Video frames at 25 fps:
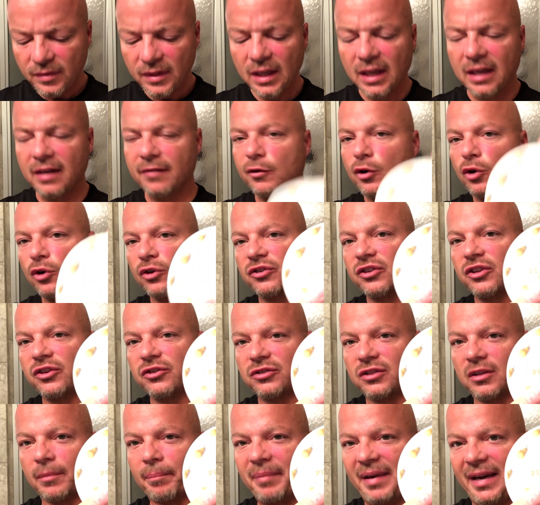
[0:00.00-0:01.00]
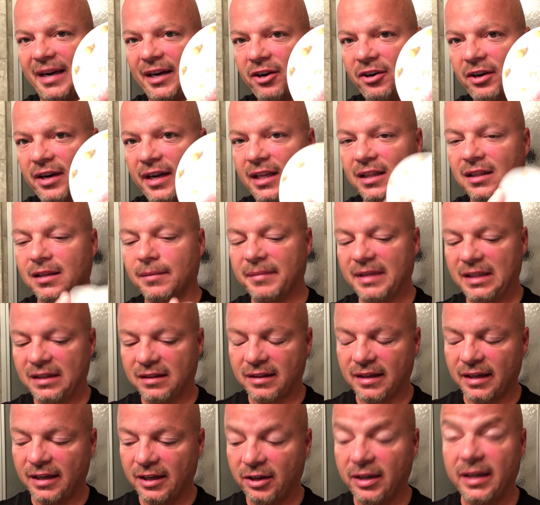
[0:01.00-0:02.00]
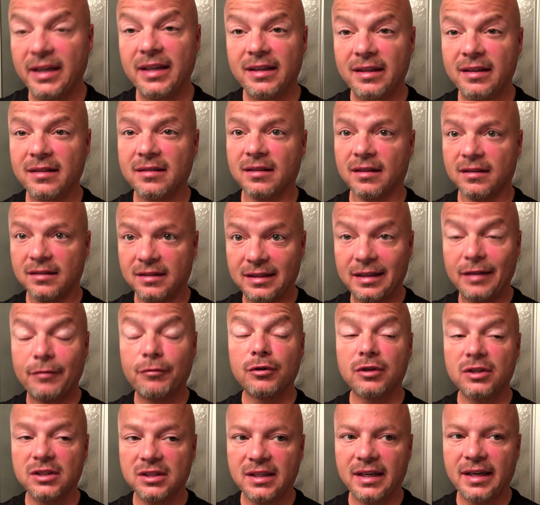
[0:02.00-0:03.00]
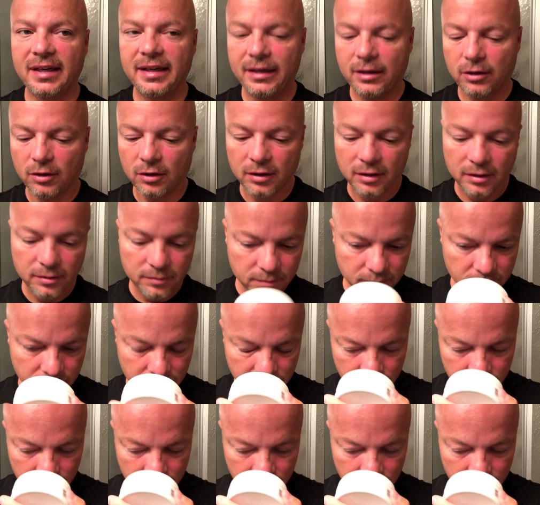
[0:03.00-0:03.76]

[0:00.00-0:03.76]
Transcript: And of course there's the pear element there. It is a different take on